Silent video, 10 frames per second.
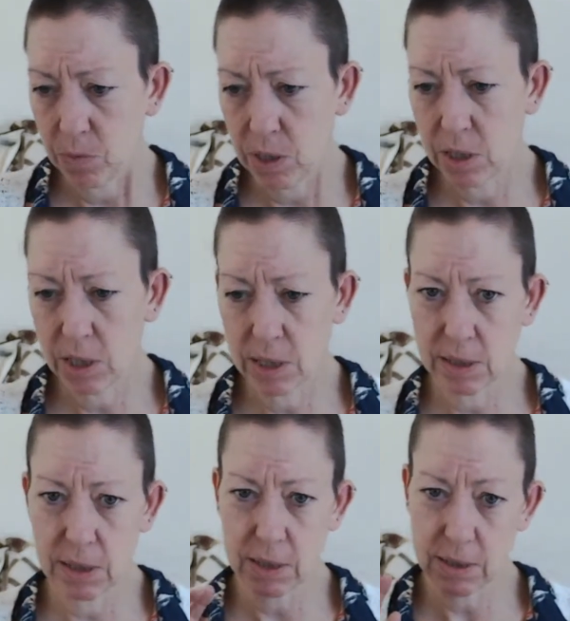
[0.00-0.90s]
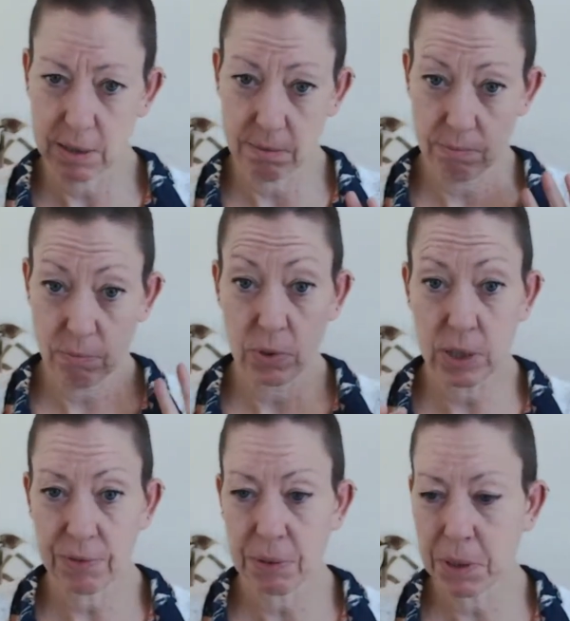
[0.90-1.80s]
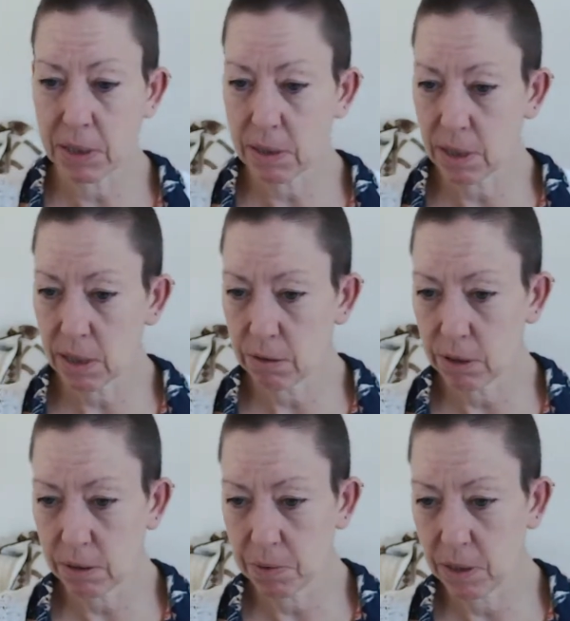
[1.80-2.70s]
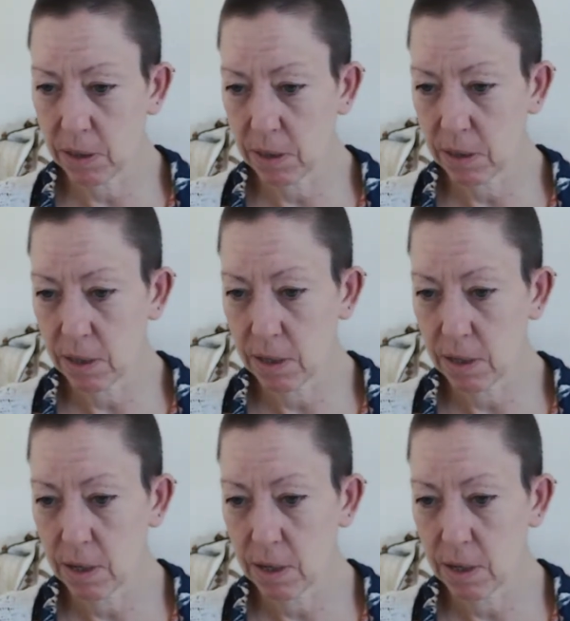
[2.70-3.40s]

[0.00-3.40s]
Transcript: which is, would definitely be easier near Christmas.